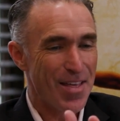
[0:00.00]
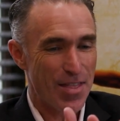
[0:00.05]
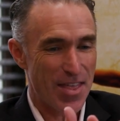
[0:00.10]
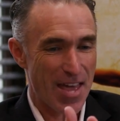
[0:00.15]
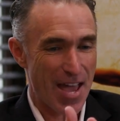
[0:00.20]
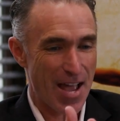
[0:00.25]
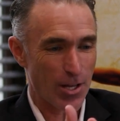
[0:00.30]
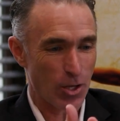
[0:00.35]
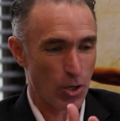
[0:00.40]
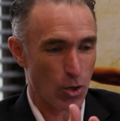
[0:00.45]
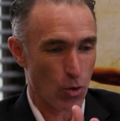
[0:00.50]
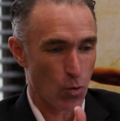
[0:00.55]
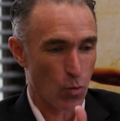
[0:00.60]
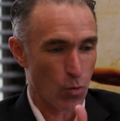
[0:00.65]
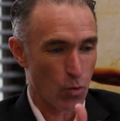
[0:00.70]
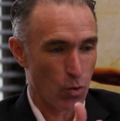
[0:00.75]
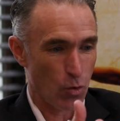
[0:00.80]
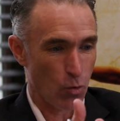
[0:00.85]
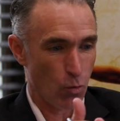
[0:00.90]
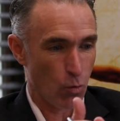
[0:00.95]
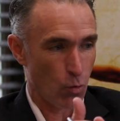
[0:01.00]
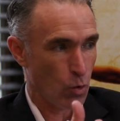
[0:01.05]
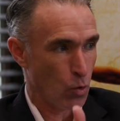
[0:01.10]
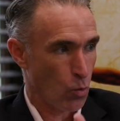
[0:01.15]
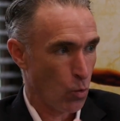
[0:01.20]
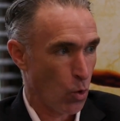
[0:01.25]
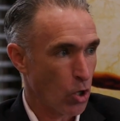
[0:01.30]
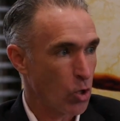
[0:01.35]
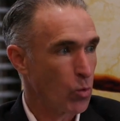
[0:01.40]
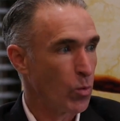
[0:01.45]
that
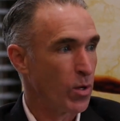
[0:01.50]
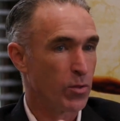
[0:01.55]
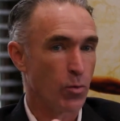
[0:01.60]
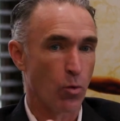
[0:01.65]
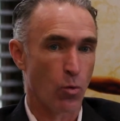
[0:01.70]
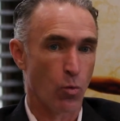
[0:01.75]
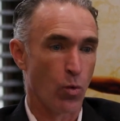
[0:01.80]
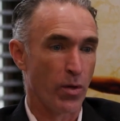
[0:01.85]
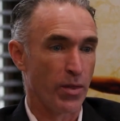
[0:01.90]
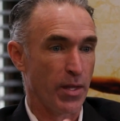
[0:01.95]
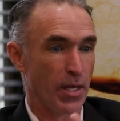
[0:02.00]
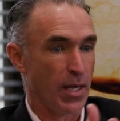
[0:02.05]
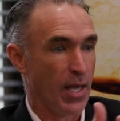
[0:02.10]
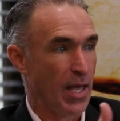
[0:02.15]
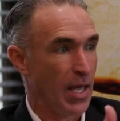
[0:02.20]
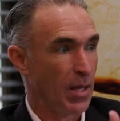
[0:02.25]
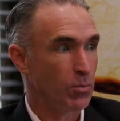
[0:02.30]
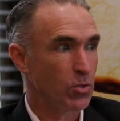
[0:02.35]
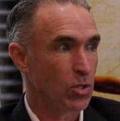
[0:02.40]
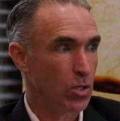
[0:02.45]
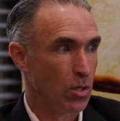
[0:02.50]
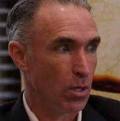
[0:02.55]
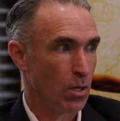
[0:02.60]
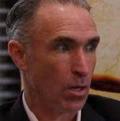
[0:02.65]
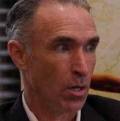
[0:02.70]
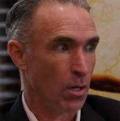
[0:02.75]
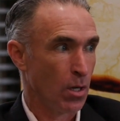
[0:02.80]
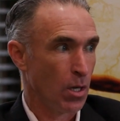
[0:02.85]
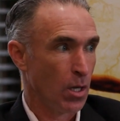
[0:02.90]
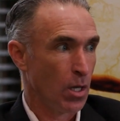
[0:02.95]
you're working with, or when they came to
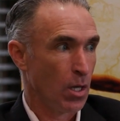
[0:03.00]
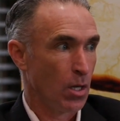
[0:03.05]
you,